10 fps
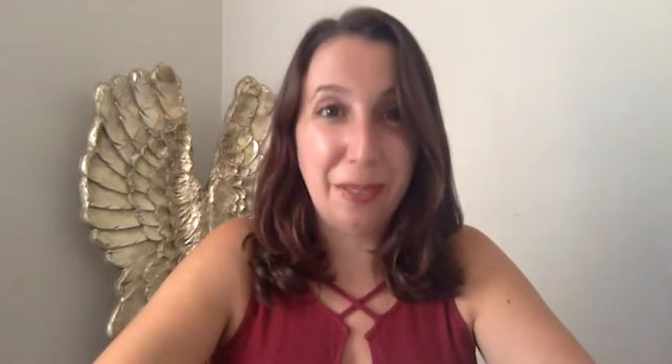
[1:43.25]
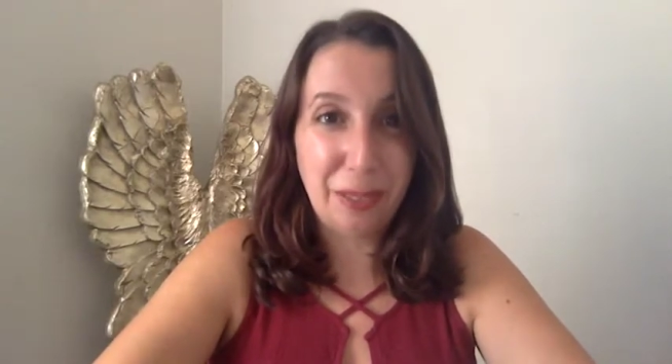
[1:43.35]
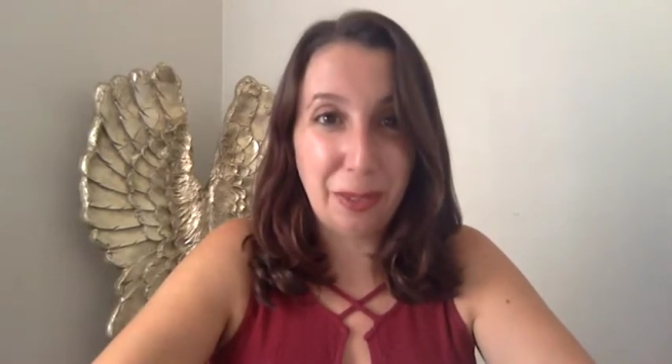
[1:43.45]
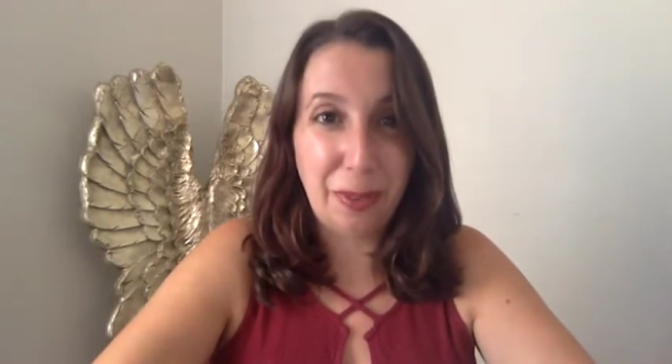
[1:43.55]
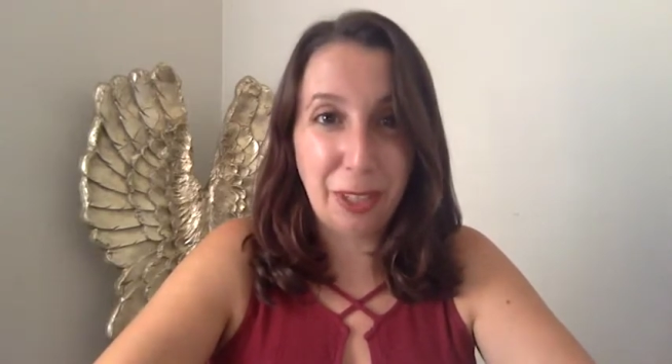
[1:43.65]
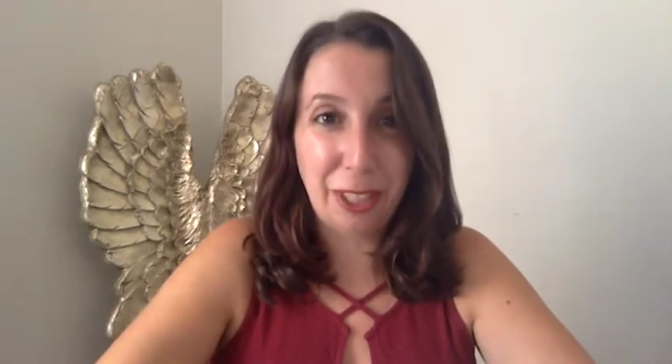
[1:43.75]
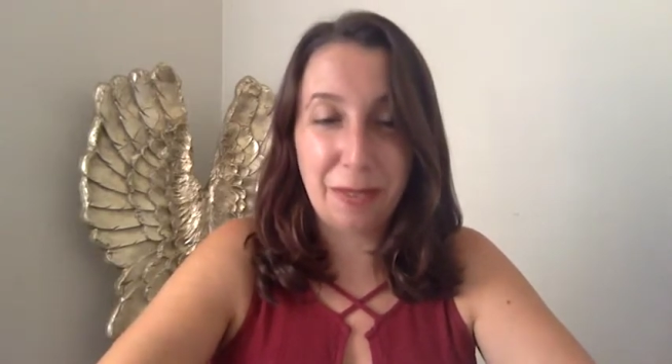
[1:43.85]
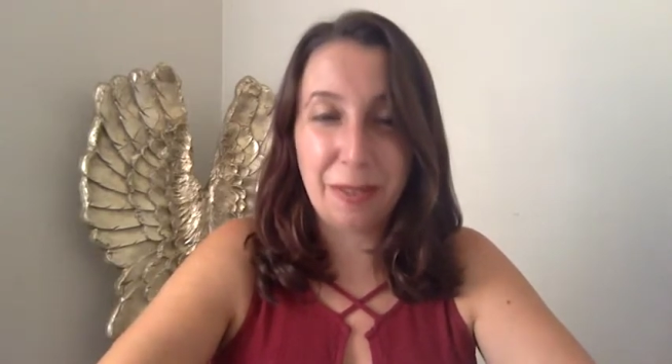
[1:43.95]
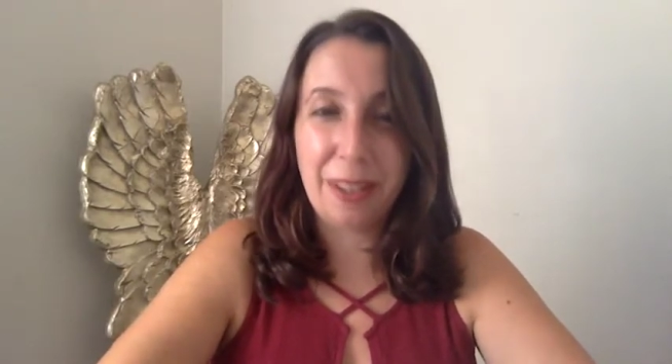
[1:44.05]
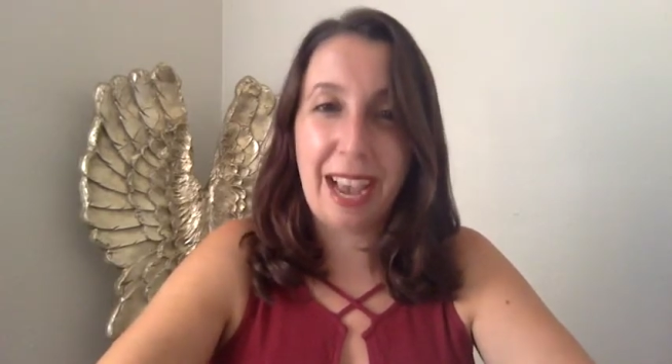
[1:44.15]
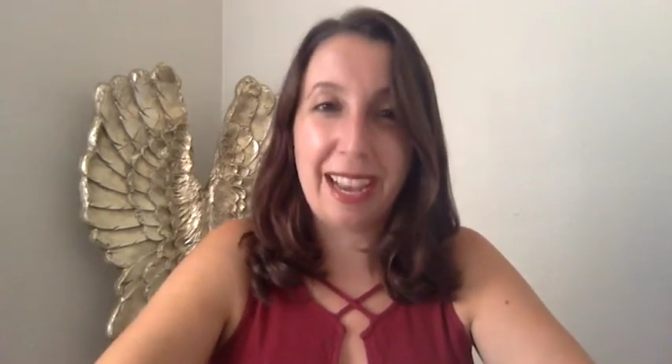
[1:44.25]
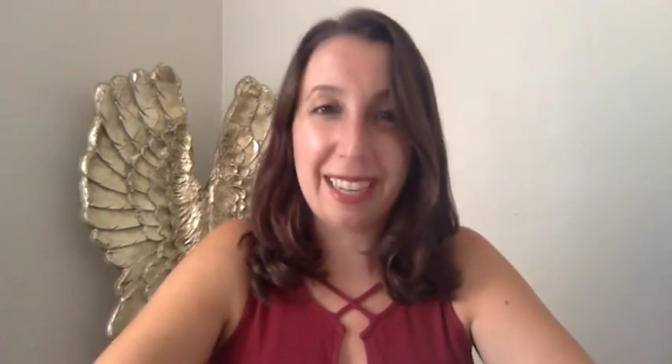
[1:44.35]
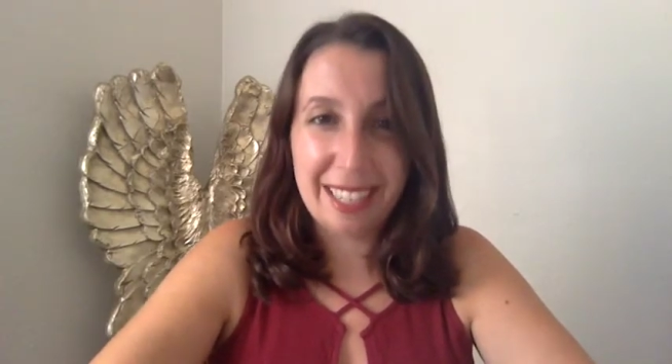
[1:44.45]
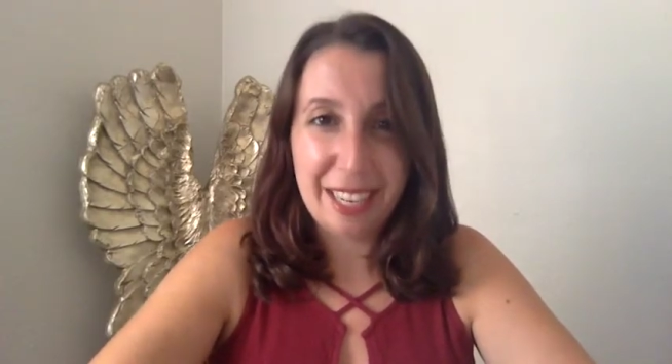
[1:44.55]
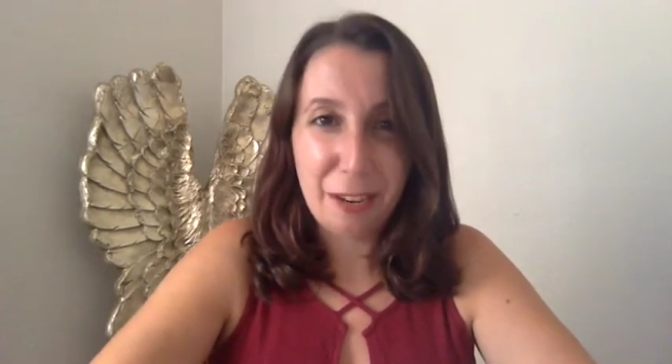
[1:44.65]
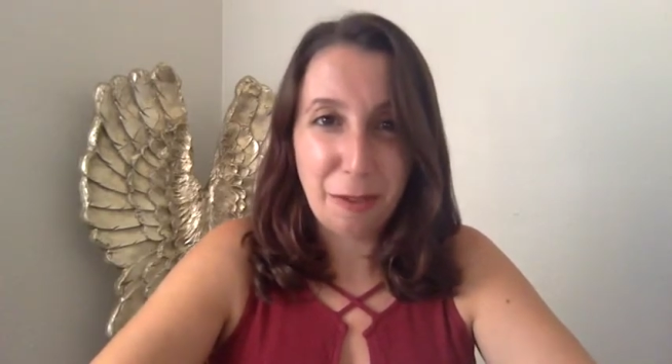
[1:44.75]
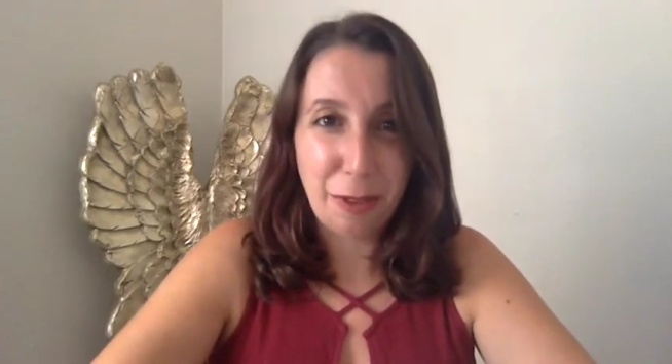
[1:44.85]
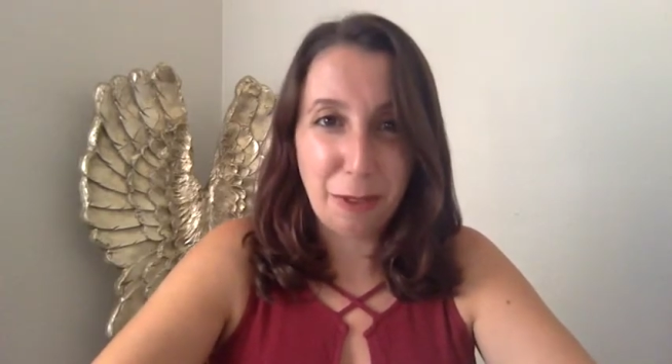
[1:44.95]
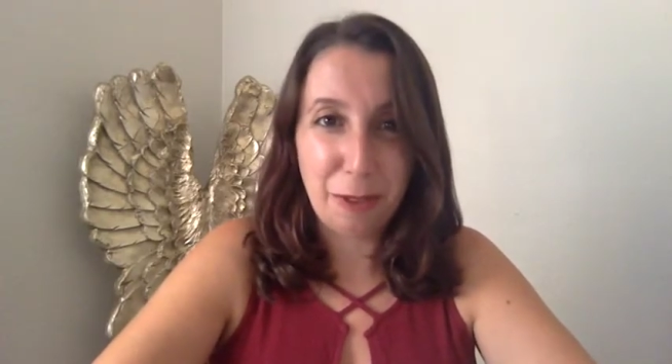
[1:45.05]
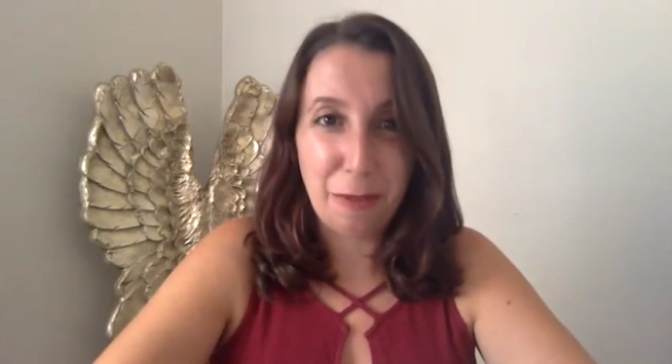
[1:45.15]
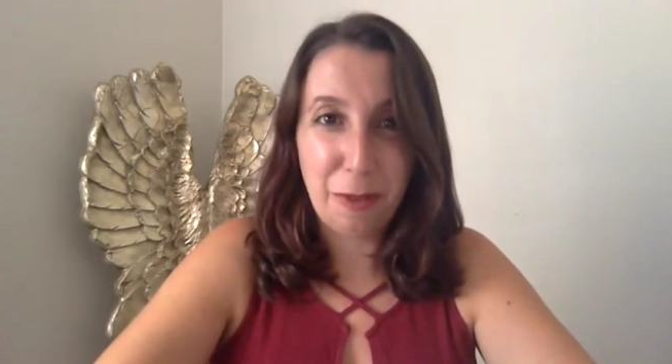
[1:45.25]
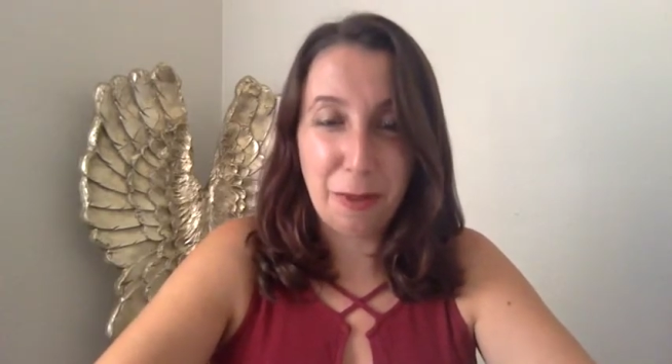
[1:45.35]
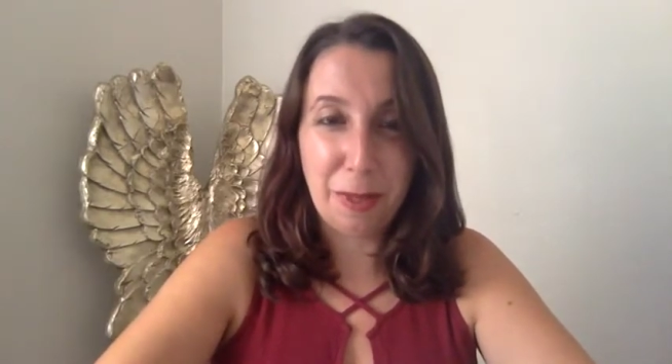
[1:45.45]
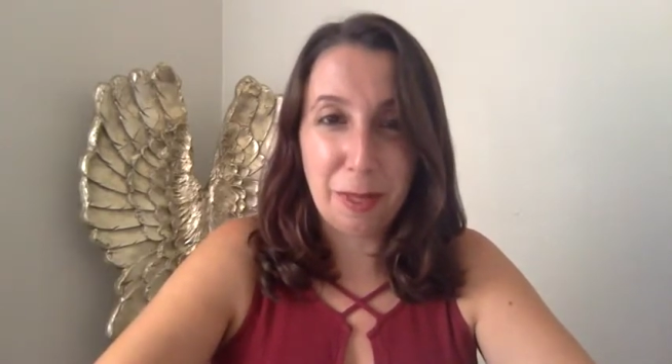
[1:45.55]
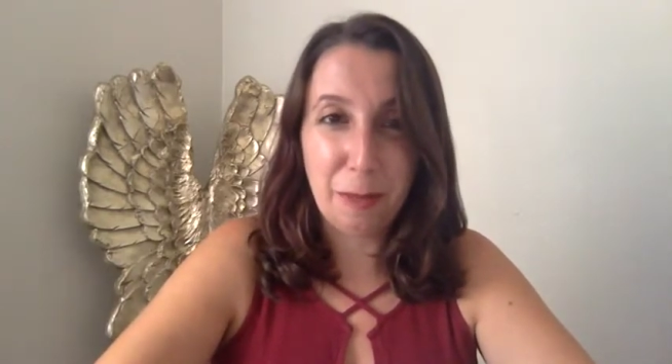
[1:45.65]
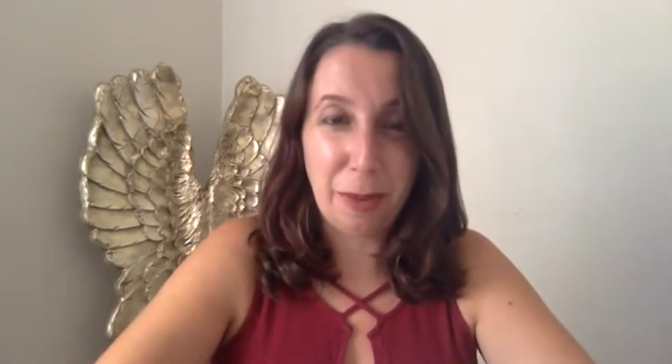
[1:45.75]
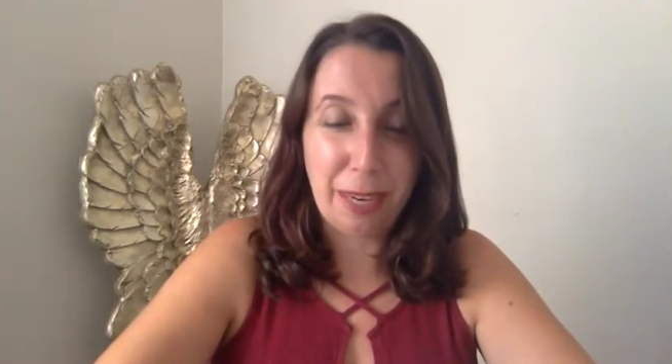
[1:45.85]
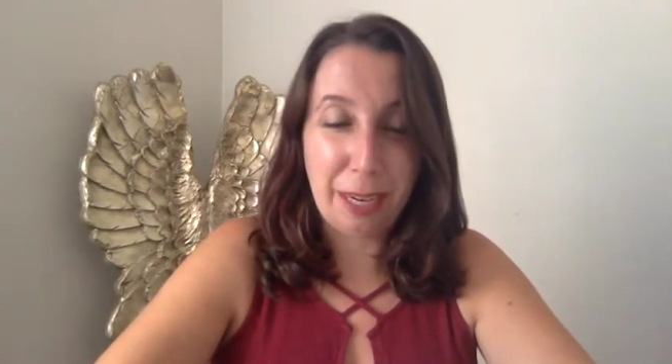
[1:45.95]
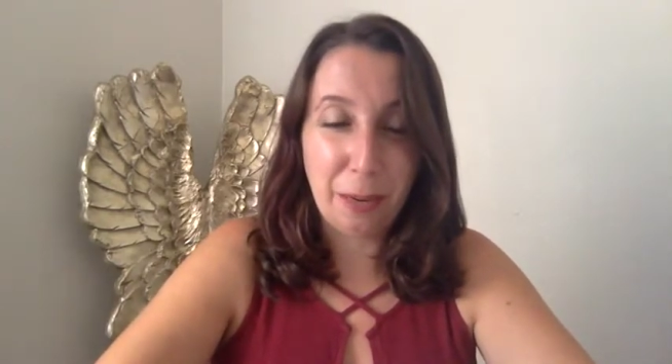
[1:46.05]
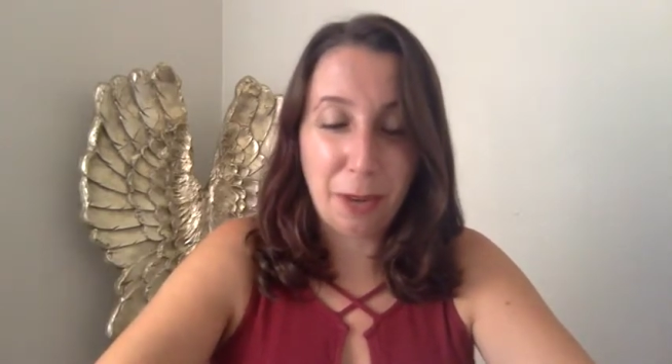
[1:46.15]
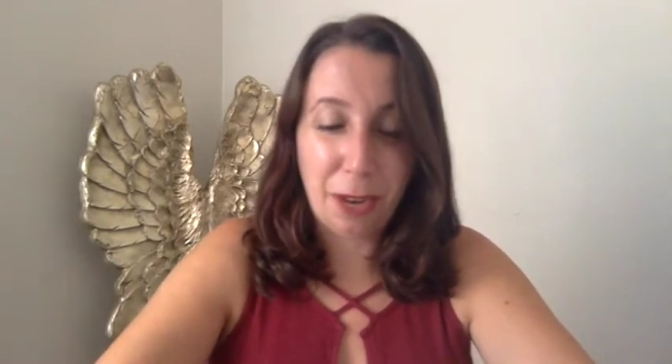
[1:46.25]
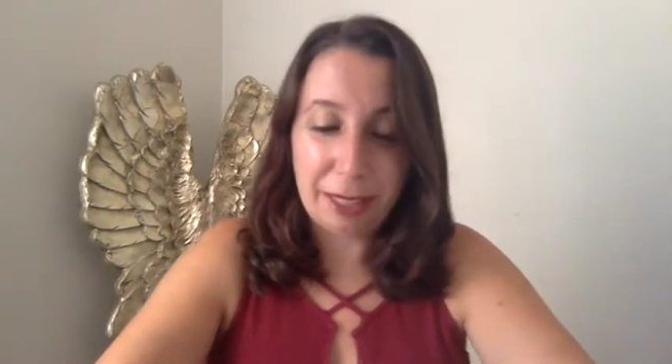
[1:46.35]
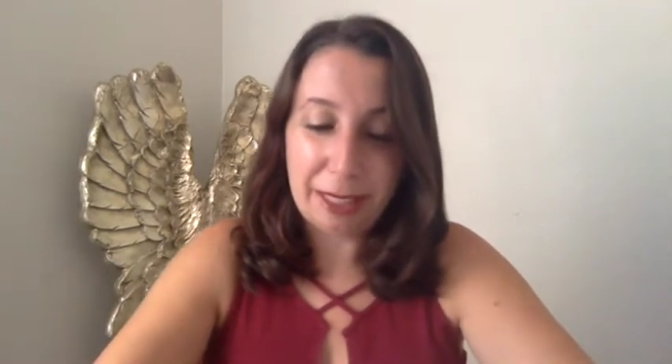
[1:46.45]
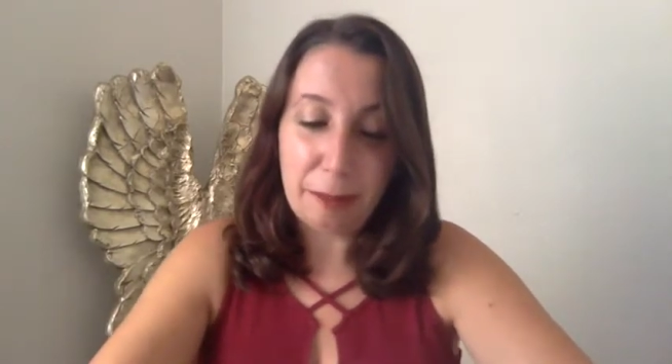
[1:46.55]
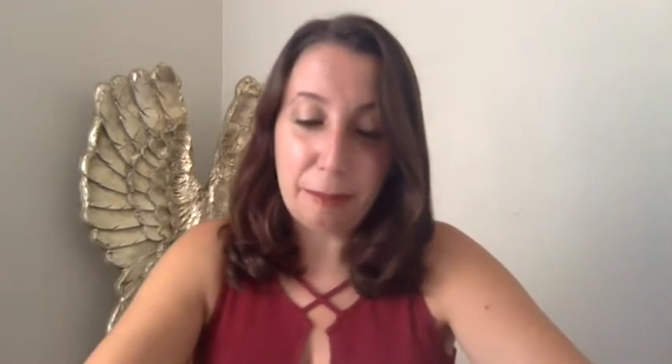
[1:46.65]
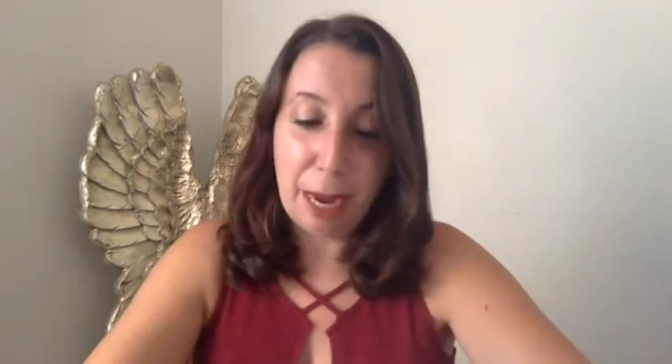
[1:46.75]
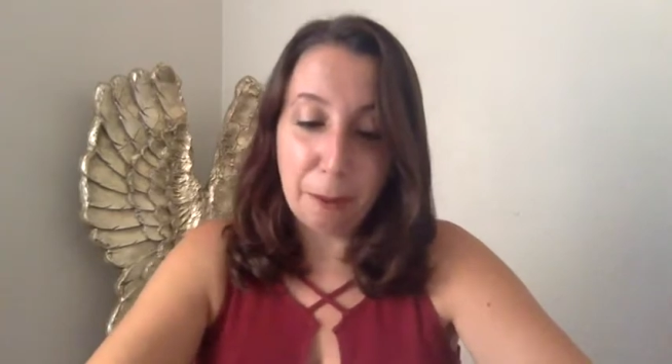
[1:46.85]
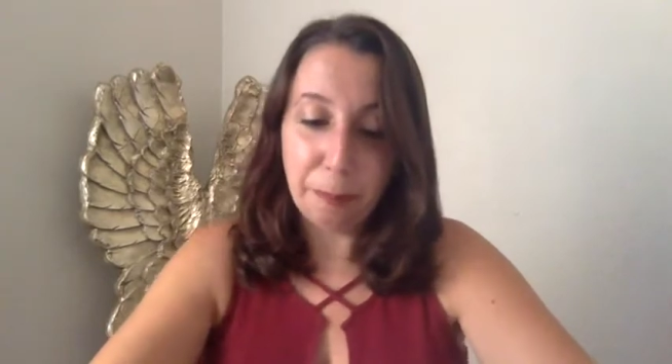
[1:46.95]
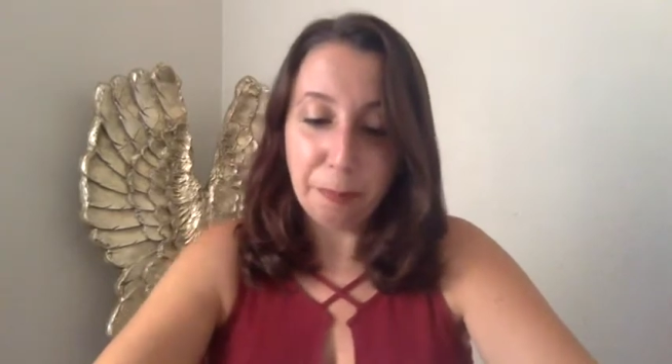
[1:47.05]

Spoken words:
So watch out for that for those of you in the spring equinox. Now,